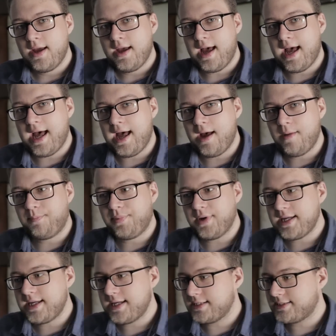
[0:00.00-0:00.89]
Uh,
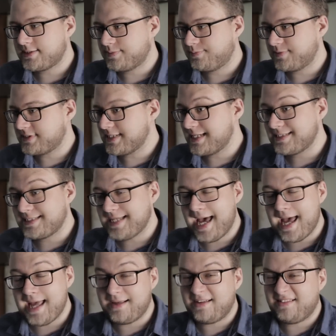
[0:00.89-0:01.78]
but it's besides
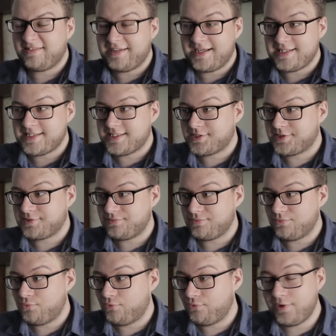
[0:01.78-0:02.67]
that, it's
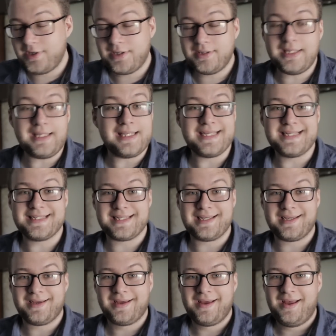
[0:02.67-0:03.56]
really
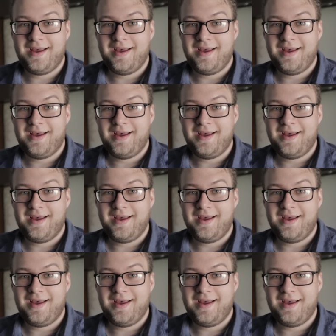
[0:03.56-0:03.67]
easy.